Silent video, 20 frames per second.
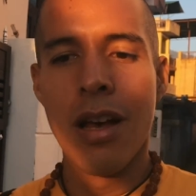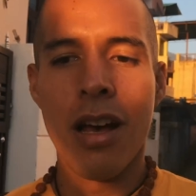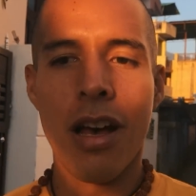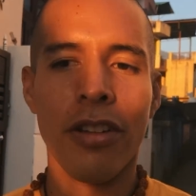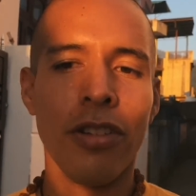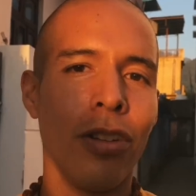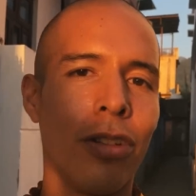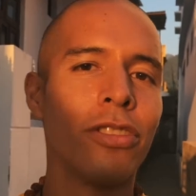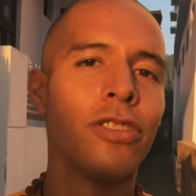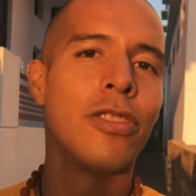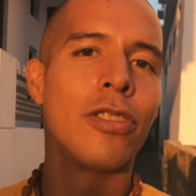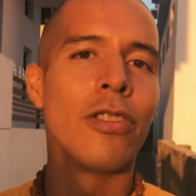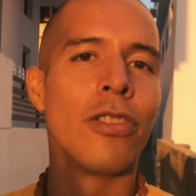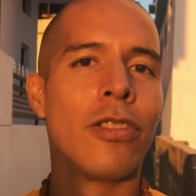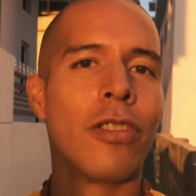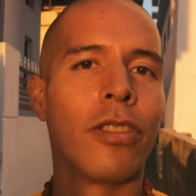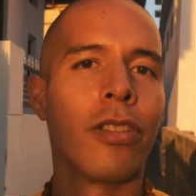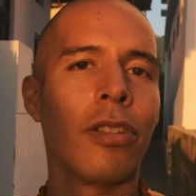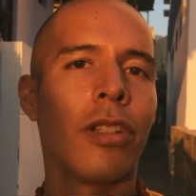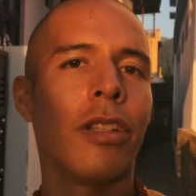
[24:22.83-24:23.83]
and also
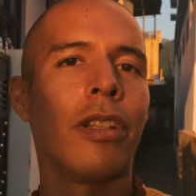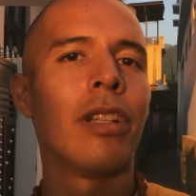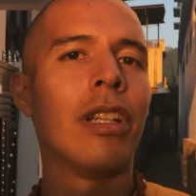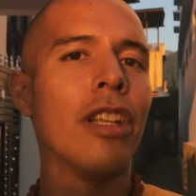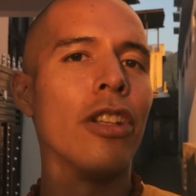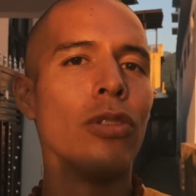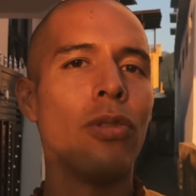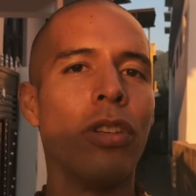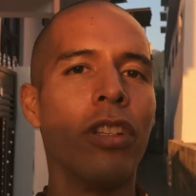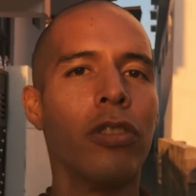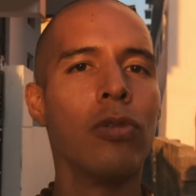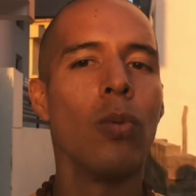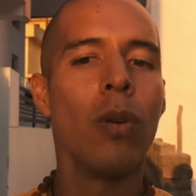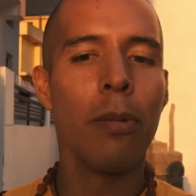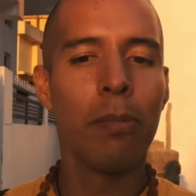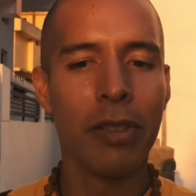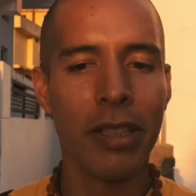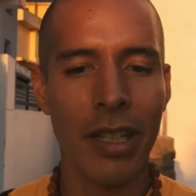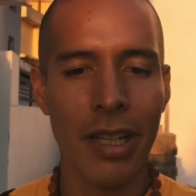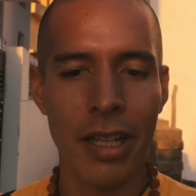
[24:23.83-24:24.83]
a link to his
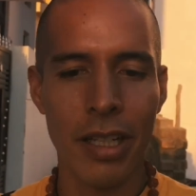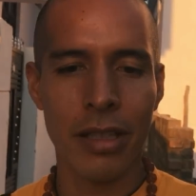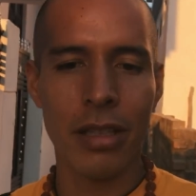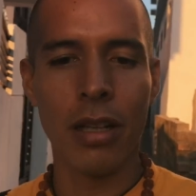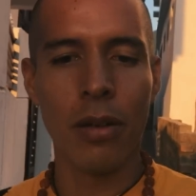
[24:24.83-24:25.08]
website